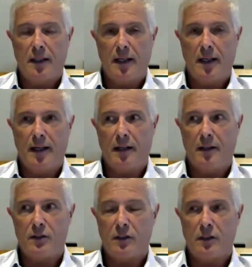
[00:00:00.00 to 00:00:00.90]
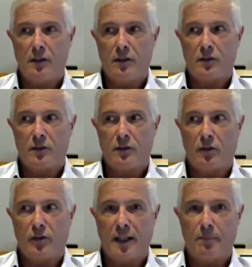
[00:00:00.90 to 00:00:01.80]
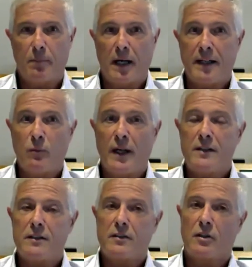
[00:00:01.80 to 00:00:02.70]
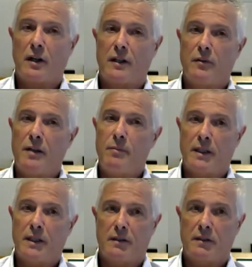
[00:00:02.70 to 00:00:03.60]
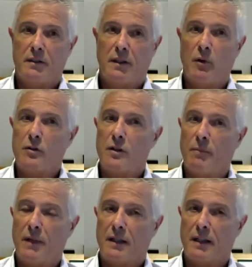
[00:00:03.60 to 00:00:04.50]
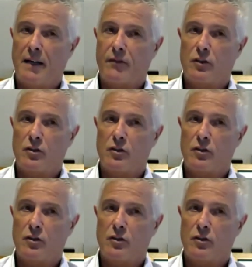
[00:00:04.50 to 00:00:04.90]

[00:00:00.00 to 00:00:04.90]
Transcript: And don't forget, Biden went to Saudi Arabia about a month and a half ago,